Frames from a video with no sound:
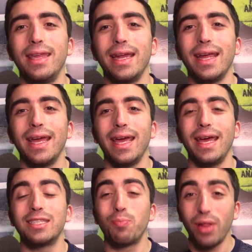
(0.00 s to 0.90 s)

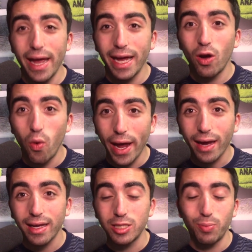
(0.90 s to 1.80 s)
it's playing
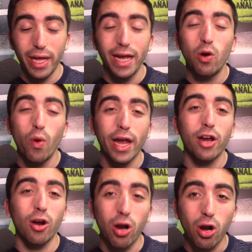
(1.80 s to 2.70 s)
quick. It's playing
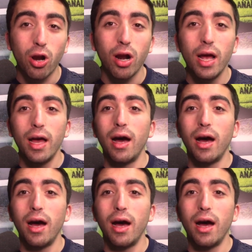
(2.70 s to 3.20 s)
quicker.